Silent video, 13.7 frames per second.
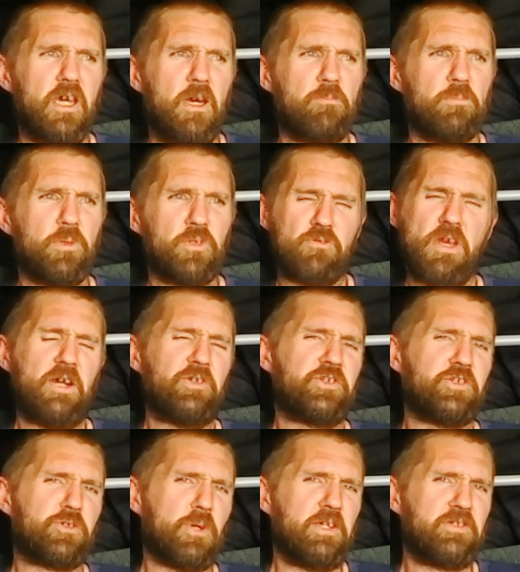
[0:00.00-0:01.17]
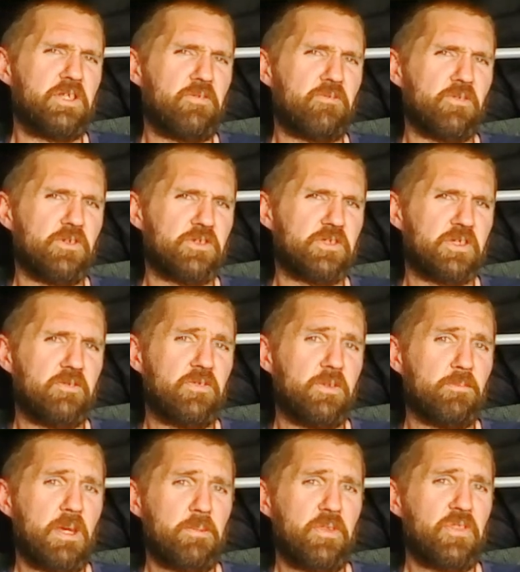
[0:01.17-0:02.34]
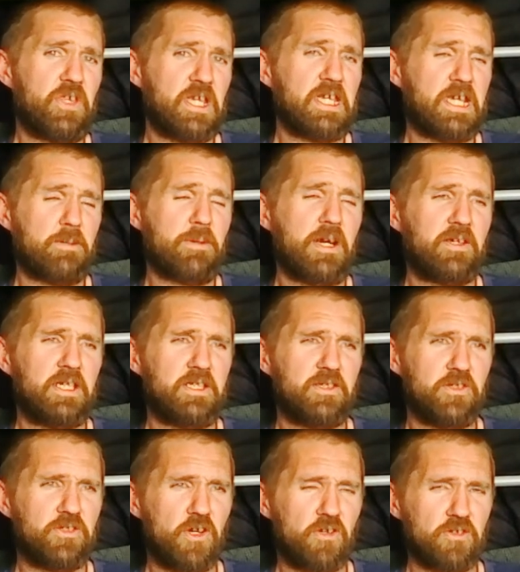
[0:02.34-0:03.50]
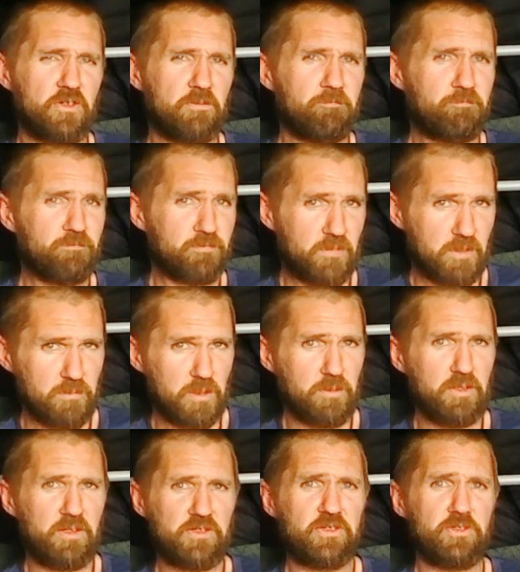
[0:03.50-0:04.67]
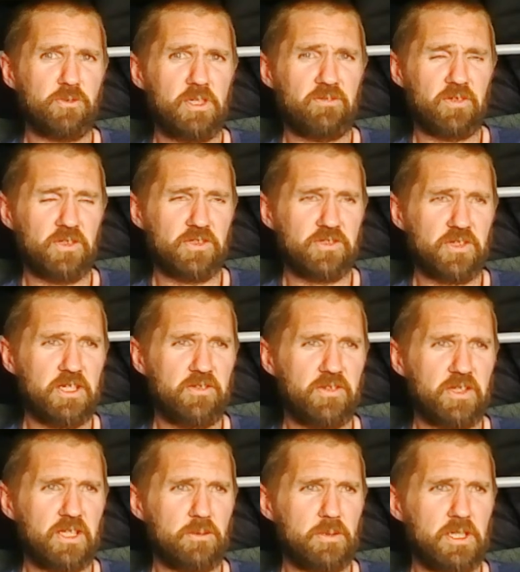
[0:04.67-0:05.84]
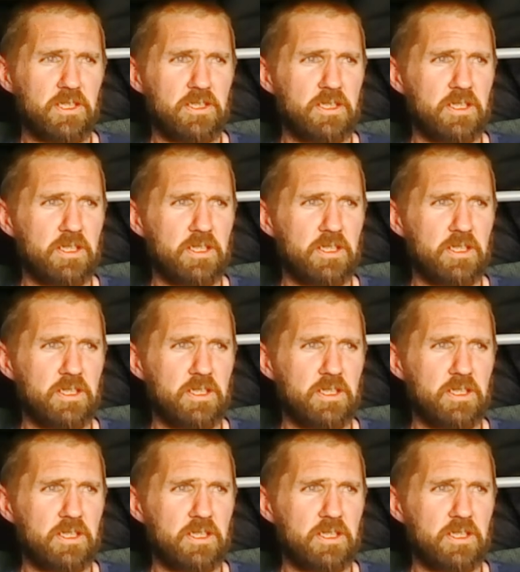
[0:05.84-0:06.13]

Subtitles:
But the reality is quite different, and if you're maybe thinking about getting a dog, maybe listen to what I've got to say and think about it.